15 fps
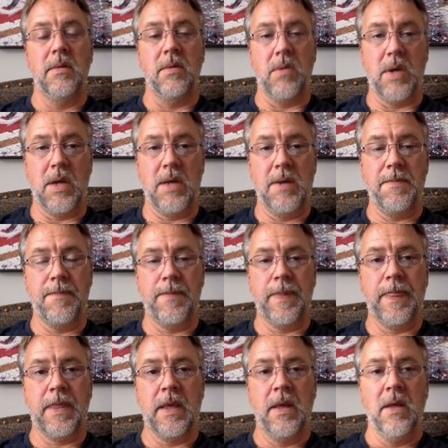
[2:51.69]
Okay,
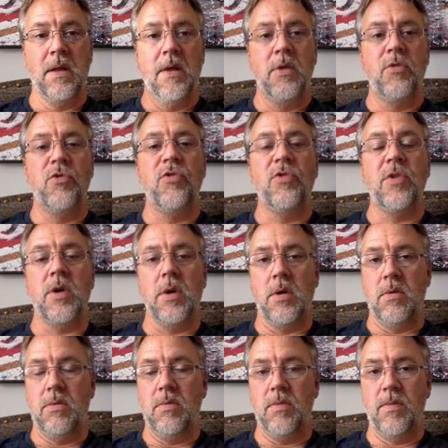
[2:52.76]

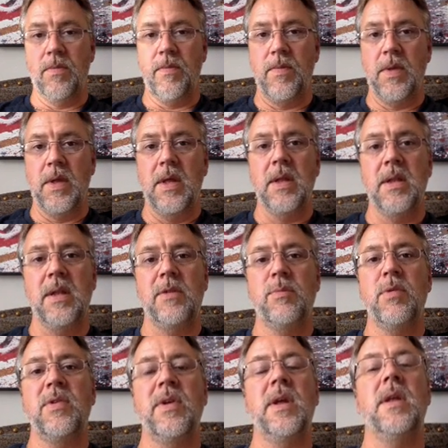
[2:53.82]
so let's
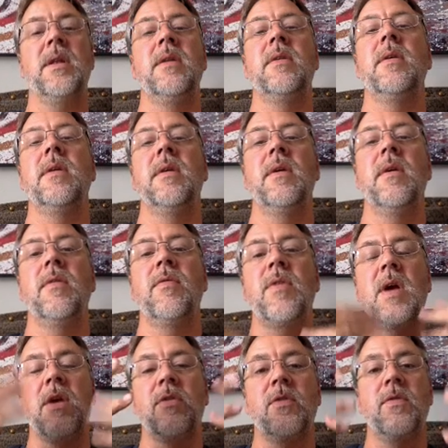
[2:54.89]
pretend
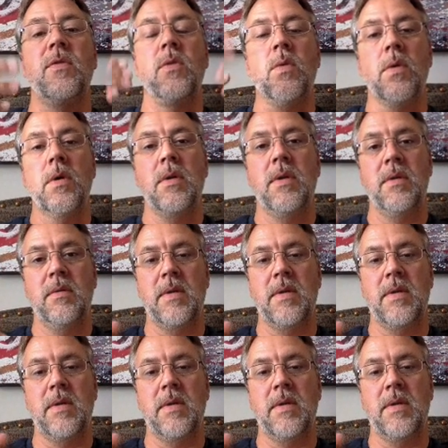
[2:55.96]
fast forward.